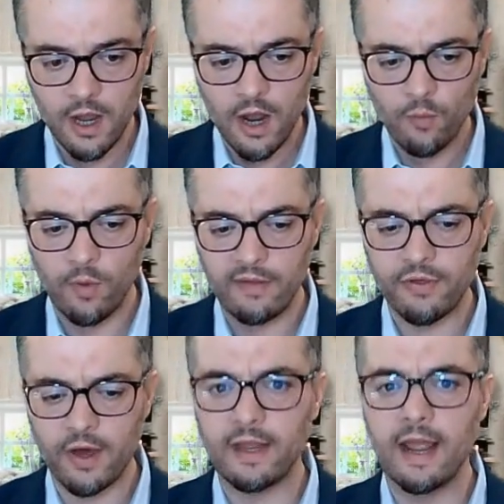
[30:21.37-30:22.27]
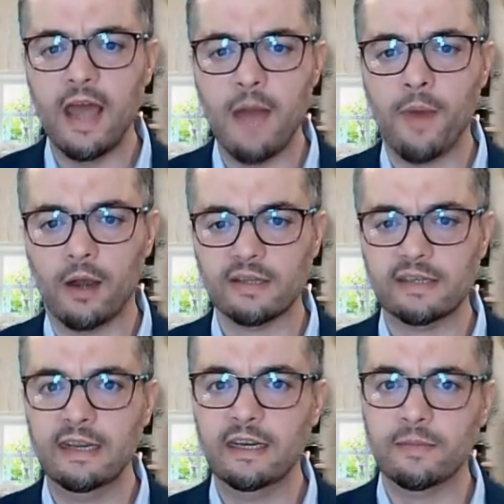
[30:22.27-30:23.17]
where we thought that AI models
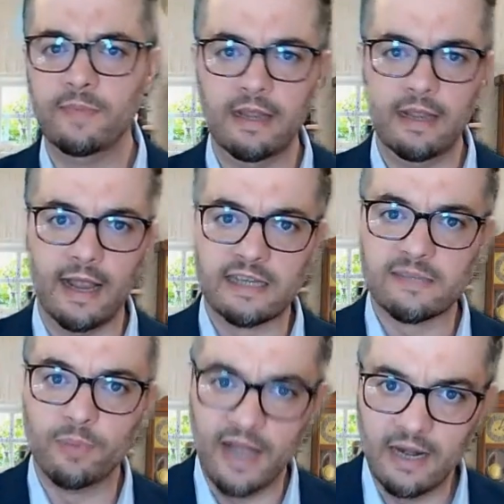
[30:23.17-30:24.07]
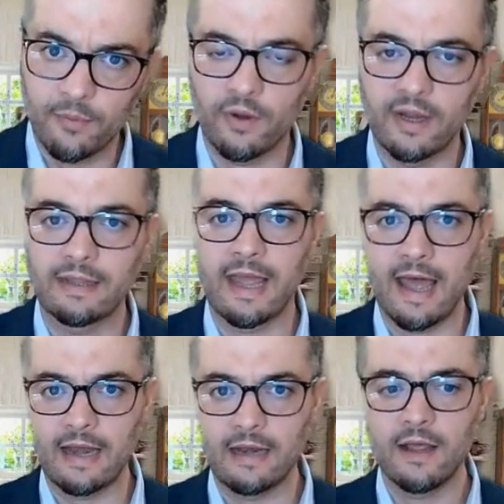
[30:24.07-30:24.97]
needed to be explainable in the
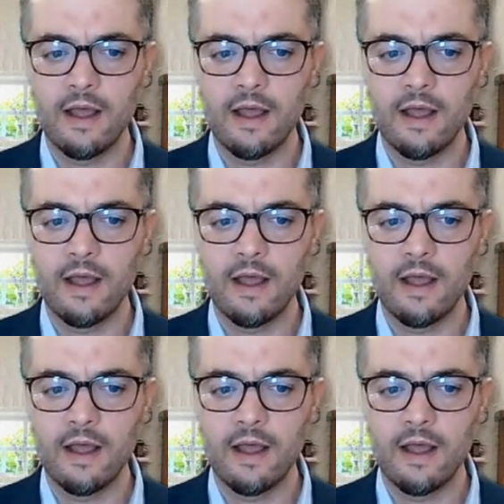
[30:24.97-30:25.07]
end,